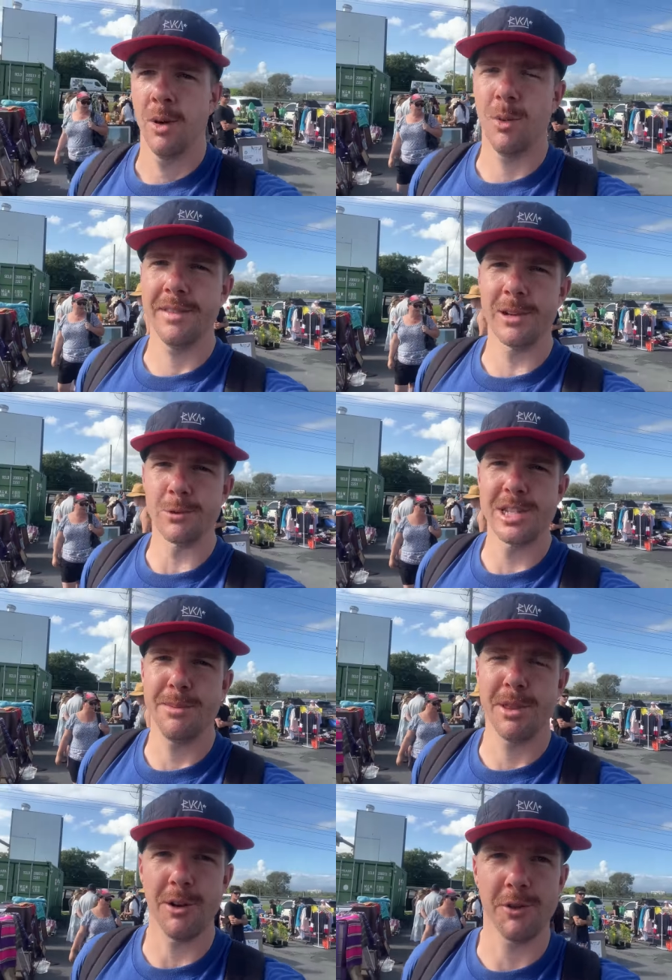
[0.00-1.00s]
One little
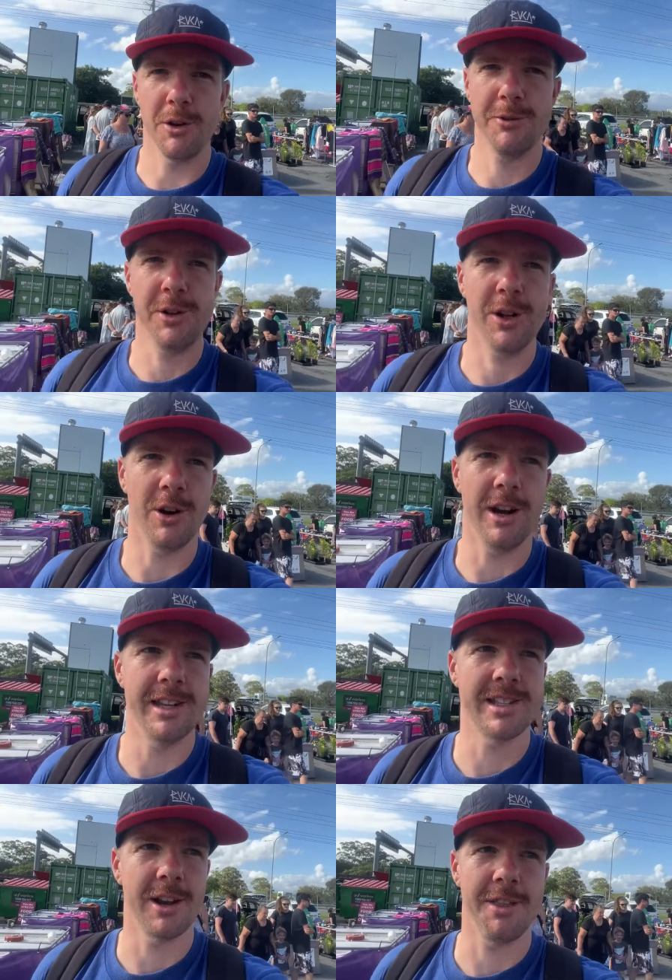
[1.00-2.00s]
tip that I've got for you
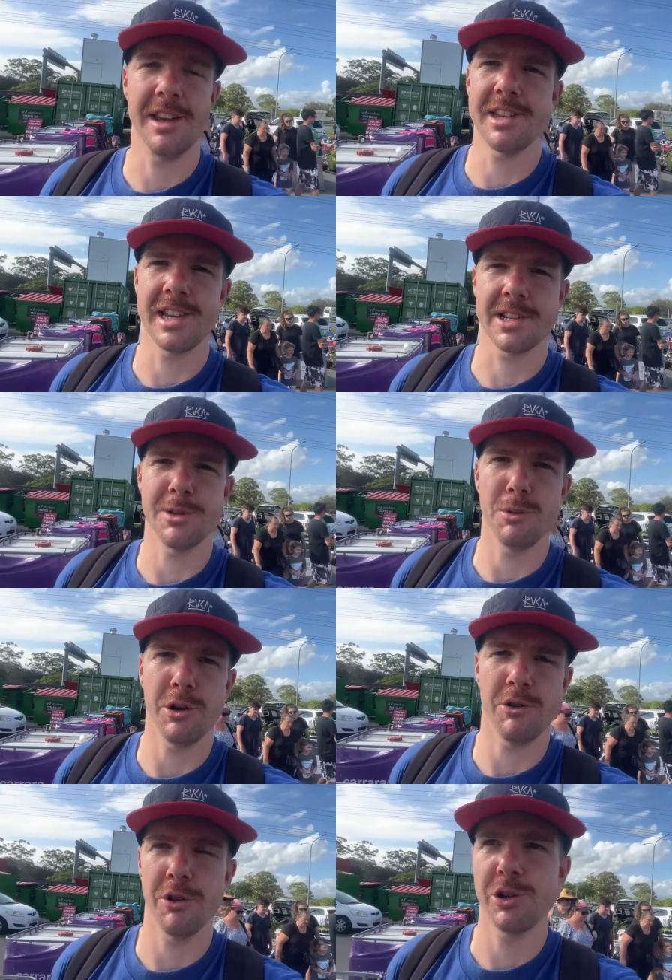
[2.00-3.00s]
guys that I think is actually
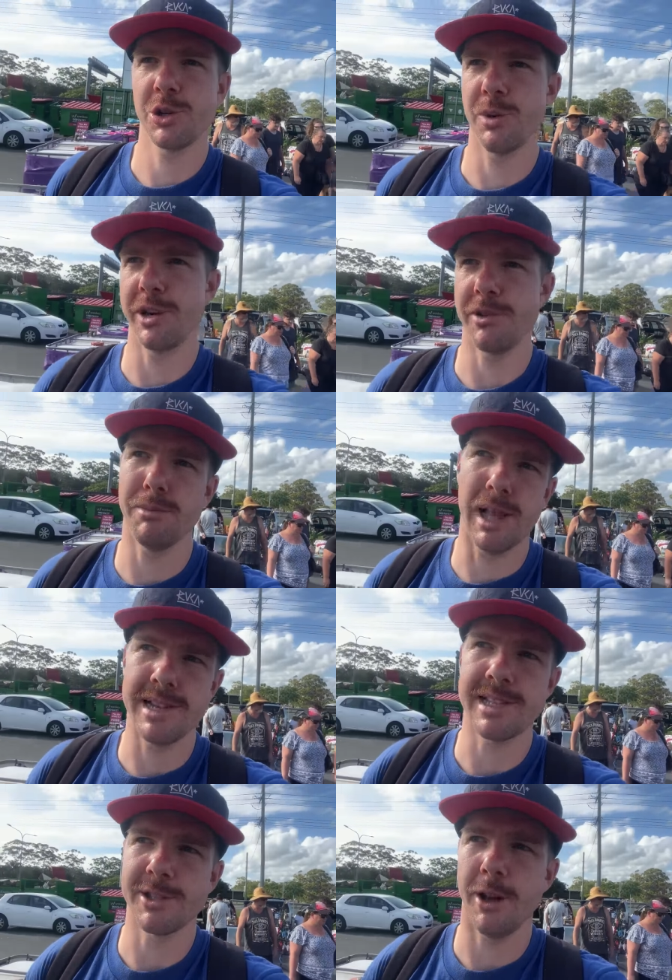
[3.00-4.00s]
pretty crucial when you're in
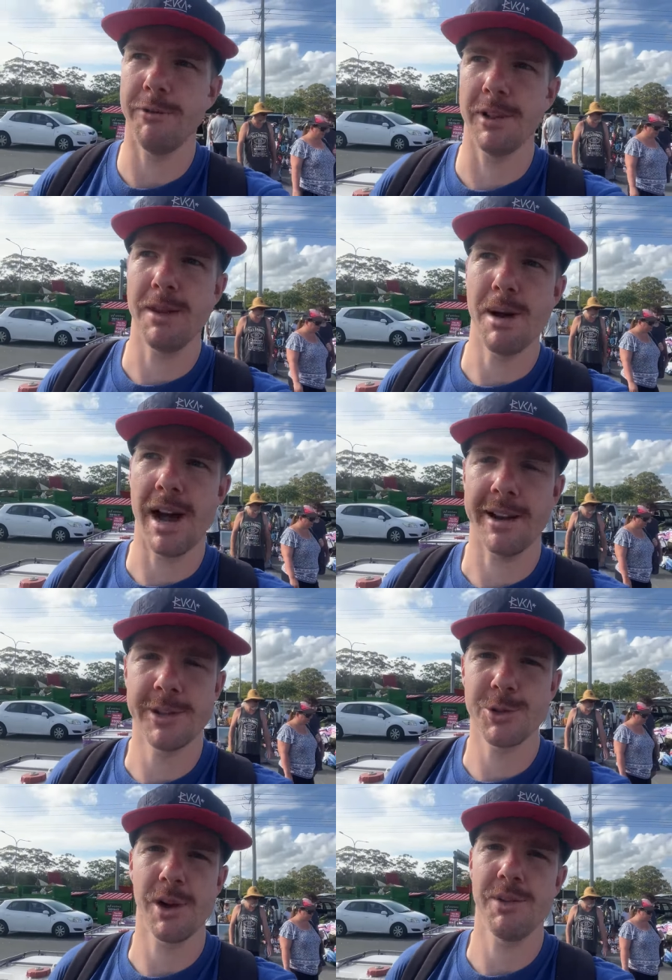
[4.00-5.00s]
places like flea
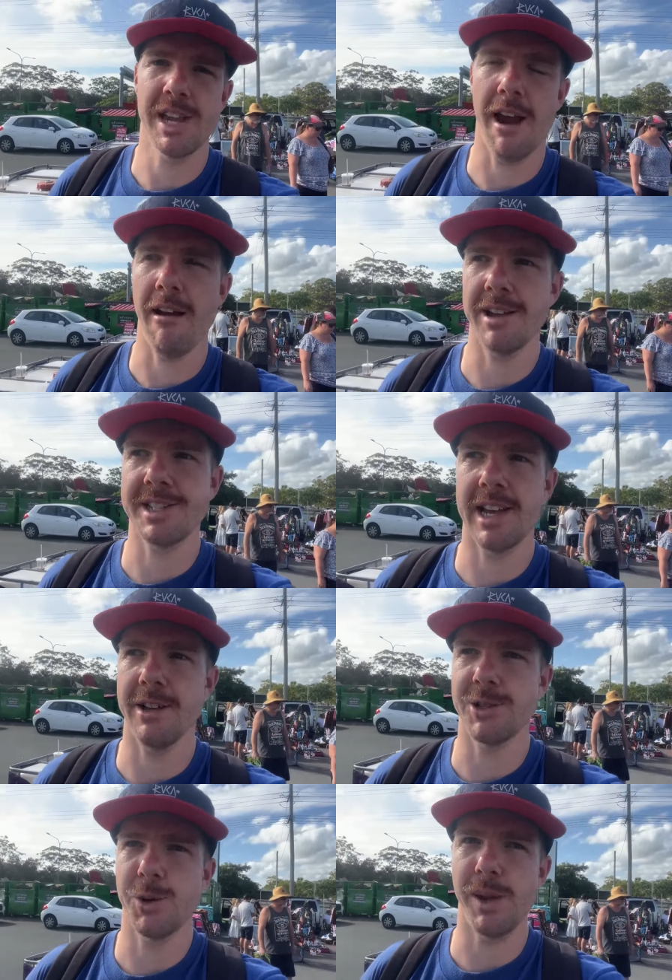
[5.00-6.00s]
markets or even garage
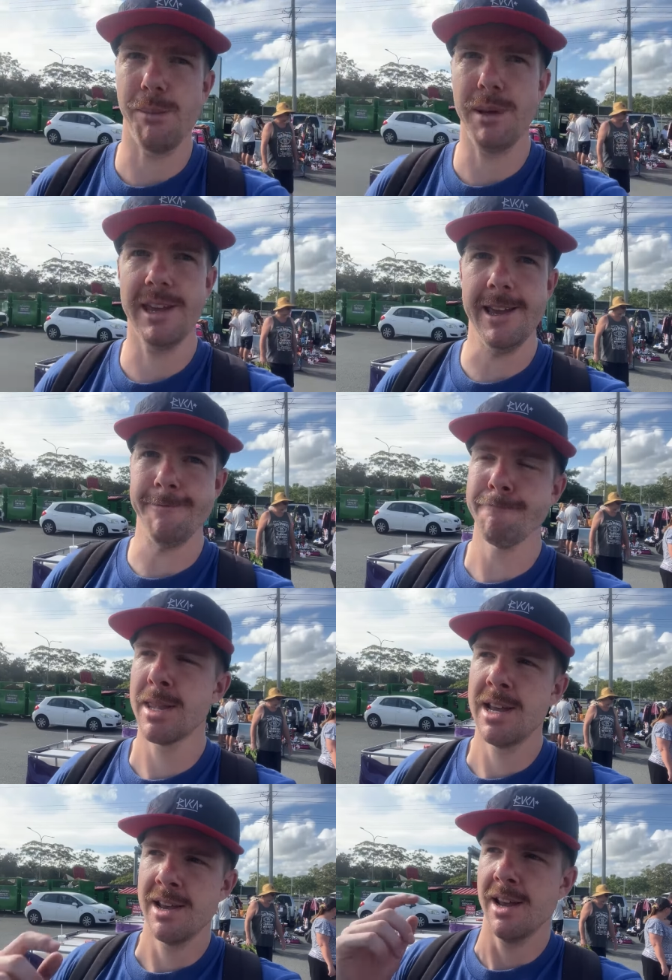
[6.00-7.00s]
sales doing your picking.
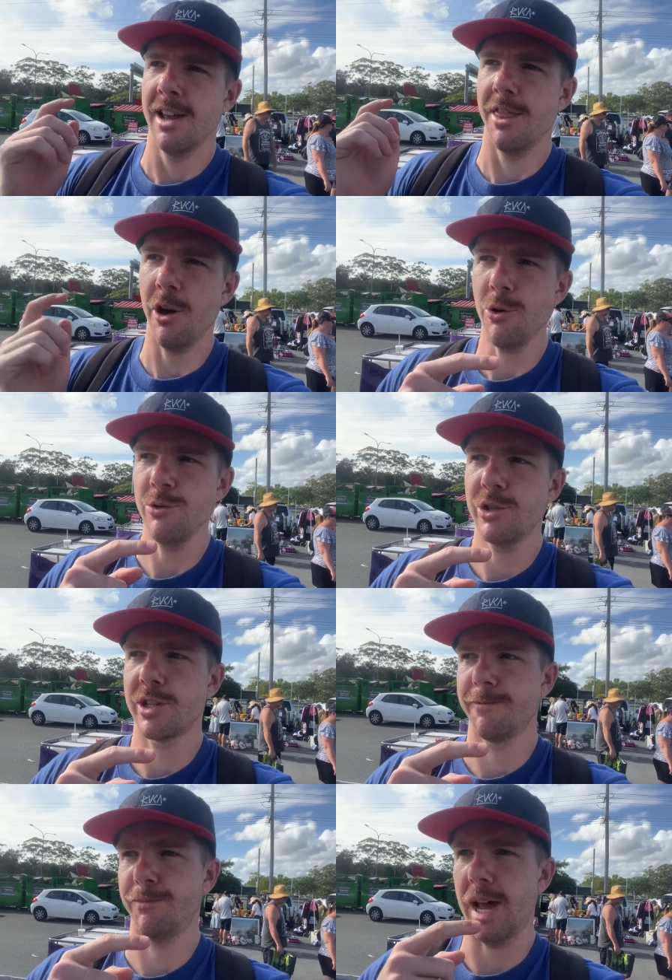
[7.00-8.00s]
Those
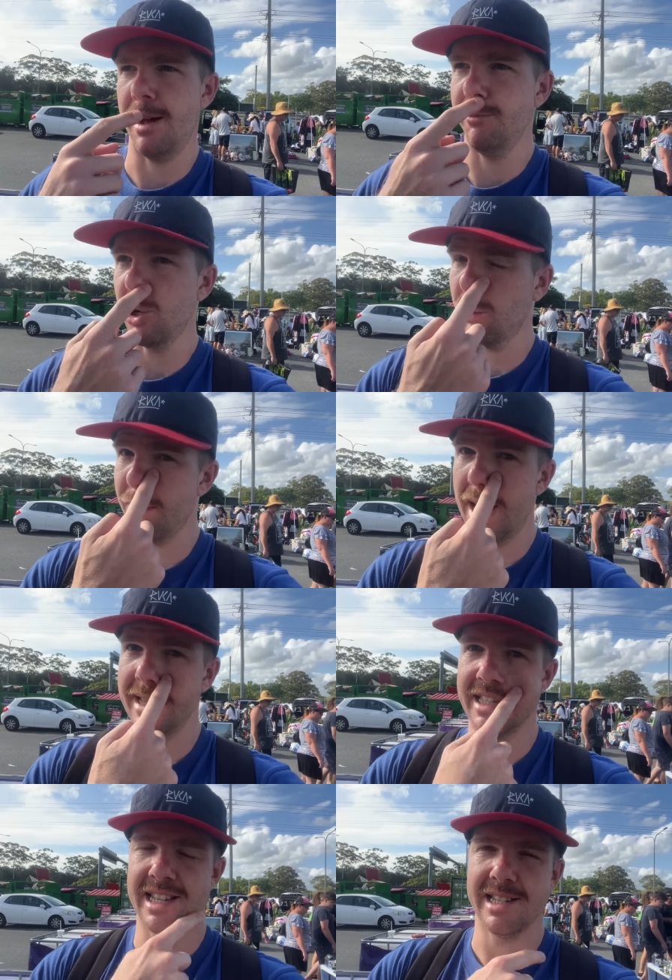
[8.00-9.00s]
um, Doc
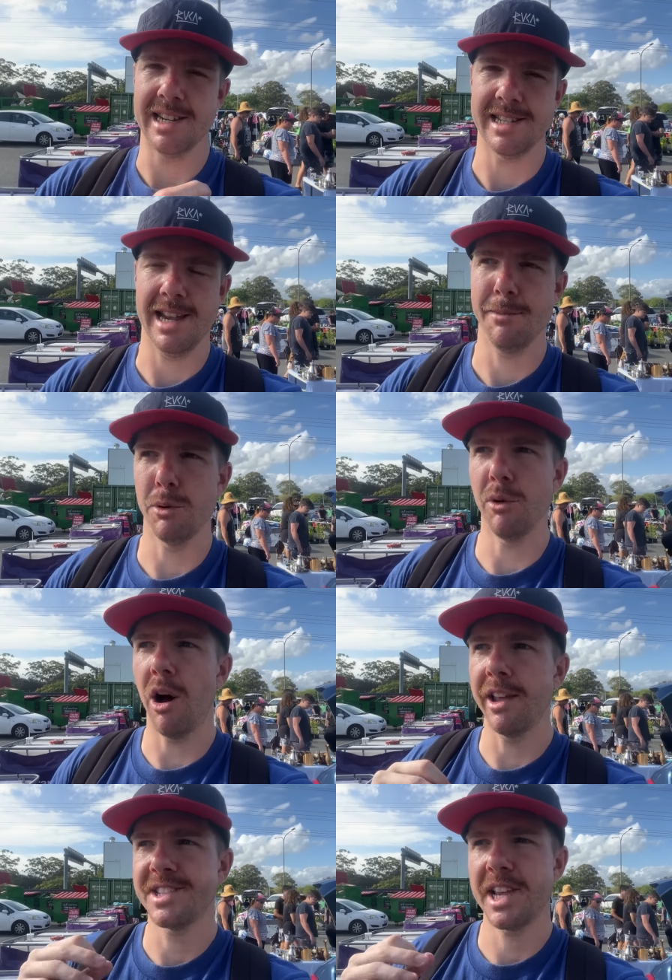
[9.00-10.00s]
Martens as an example,
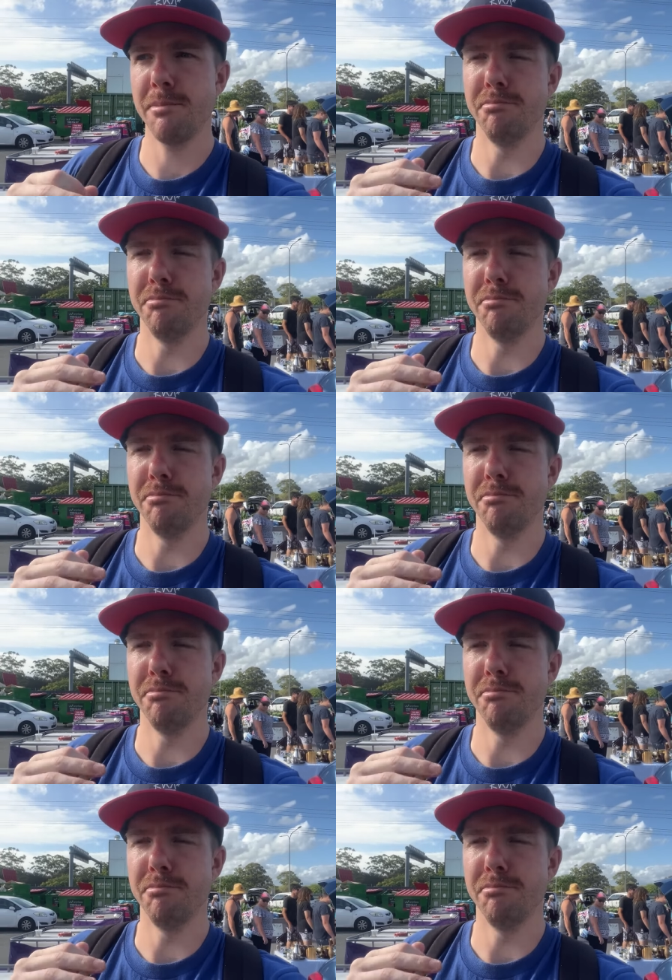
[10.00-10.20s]
I said